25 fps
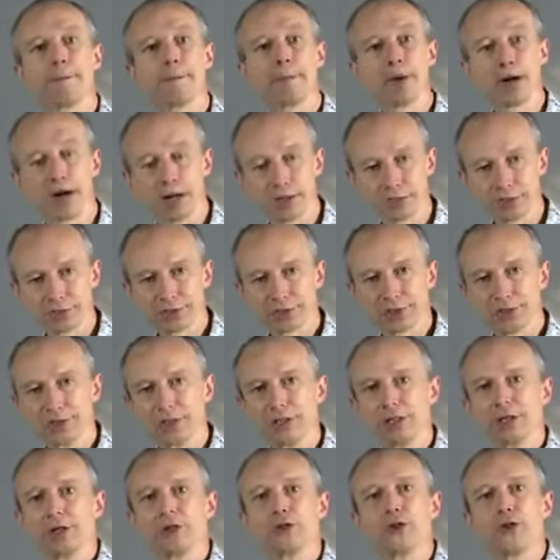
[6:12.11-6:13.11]
but
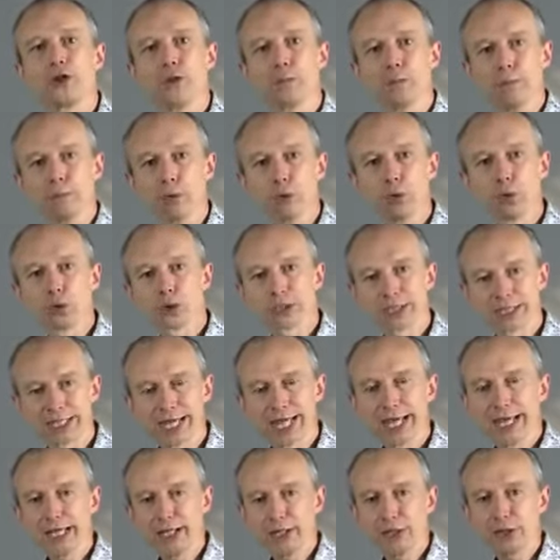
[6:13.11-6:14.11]
the more
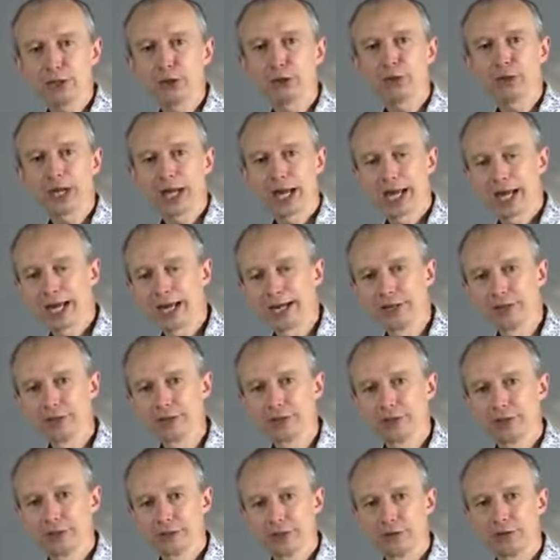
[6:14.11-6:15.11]
gain you add,
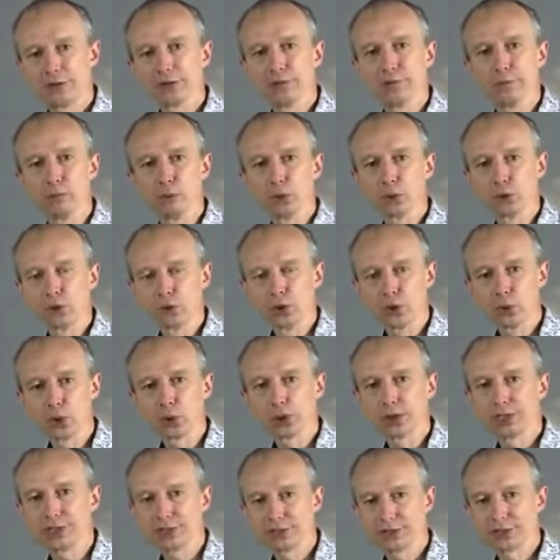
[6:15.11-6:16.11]
the more
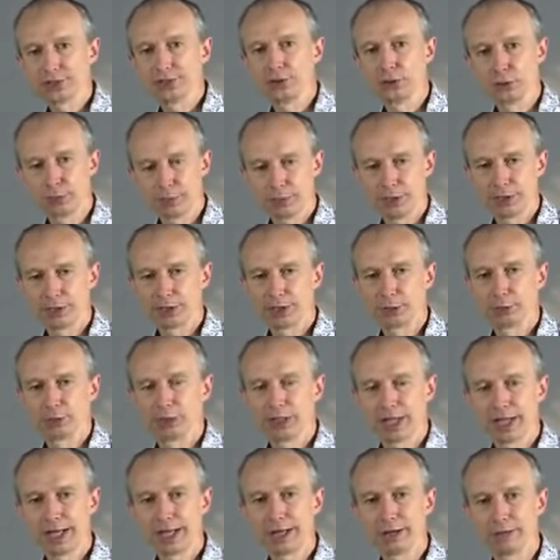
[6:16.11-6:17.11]
noise your picture
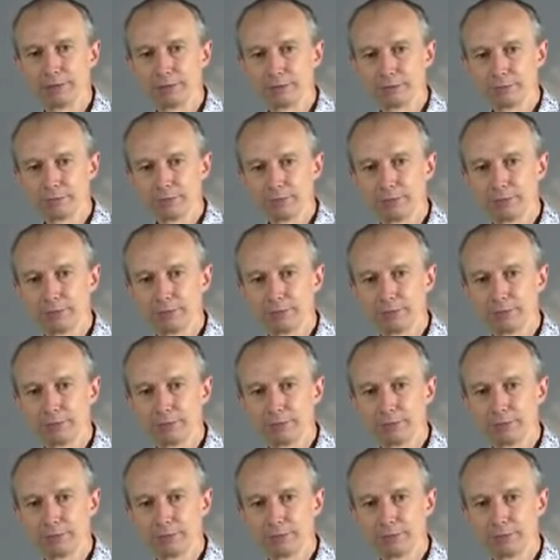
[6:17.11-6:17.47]
will have.